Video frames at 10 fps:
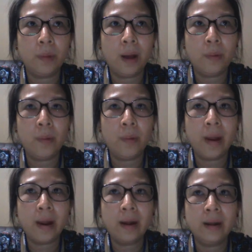
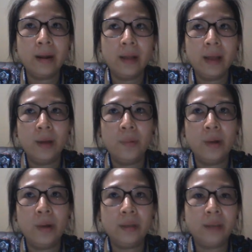where where
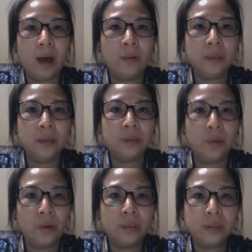is our
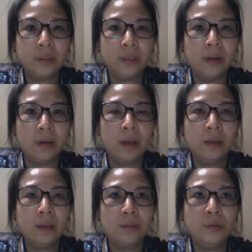source, okay,
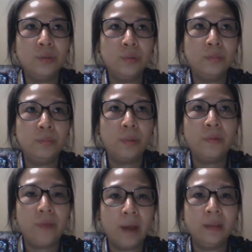to
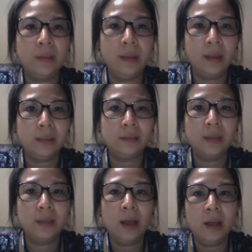provide the needs.
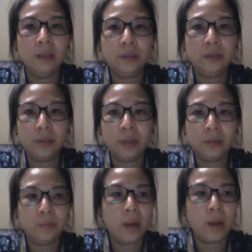So that's
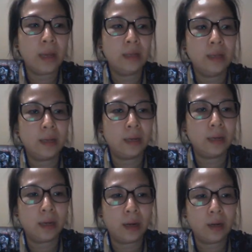why in the
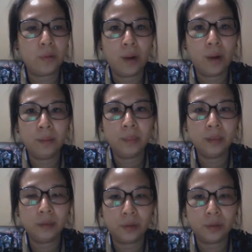requirement
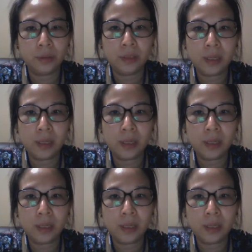sourcing,